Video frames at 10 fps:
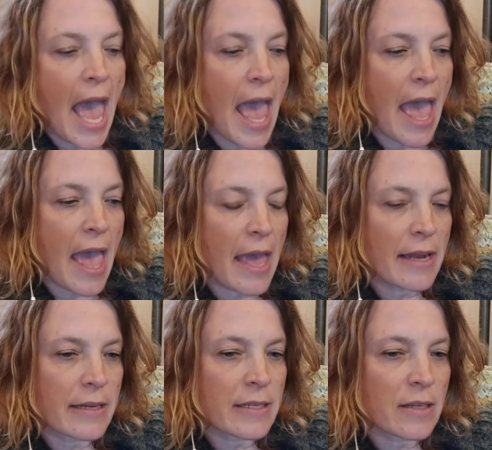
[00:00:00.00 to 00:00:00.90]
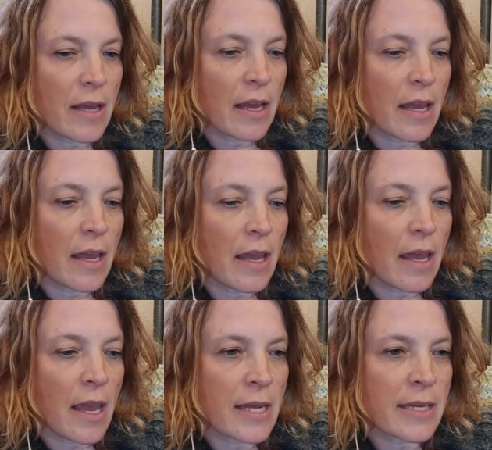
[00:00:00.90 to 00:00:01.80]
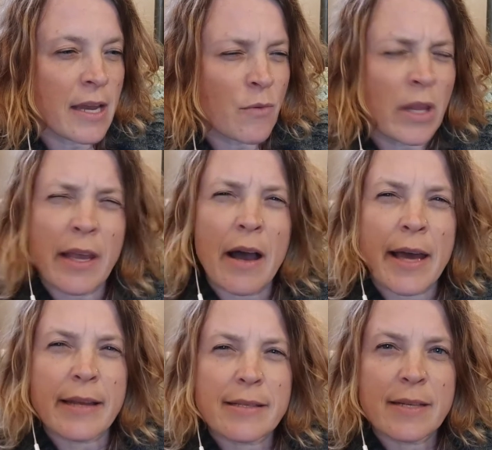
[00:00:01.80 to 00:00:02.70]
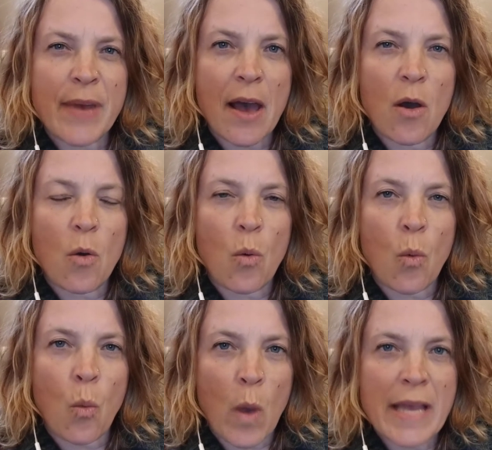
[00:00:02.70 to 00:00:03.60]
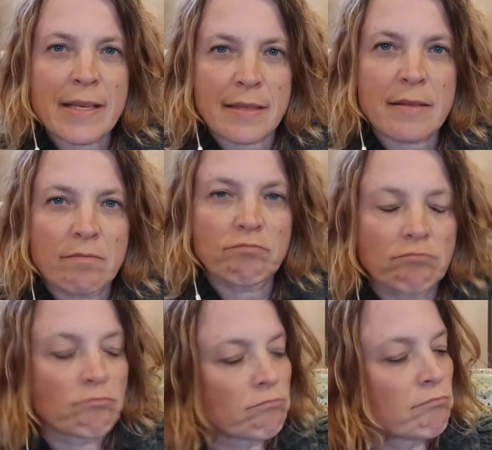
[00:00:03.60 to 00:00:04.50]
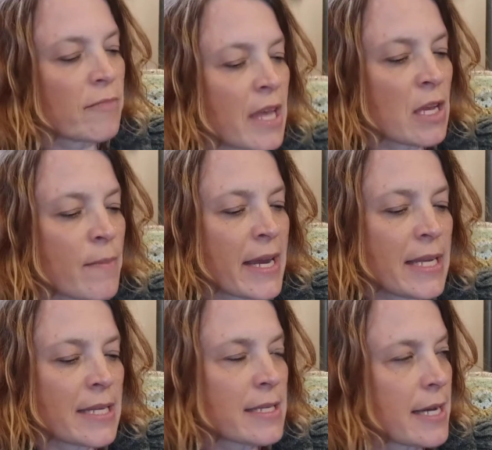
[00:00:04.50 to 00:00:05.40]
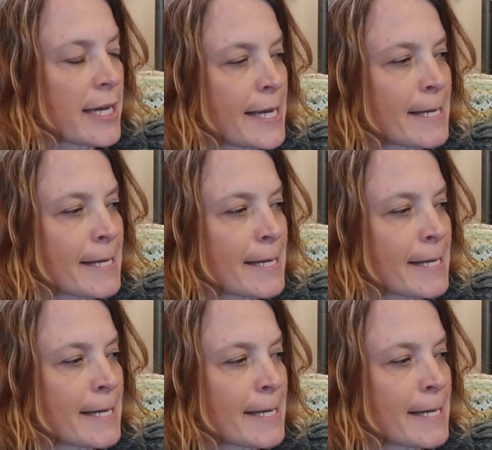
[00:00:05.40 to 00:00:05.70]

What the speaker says: And to get really honest about ways that you might need to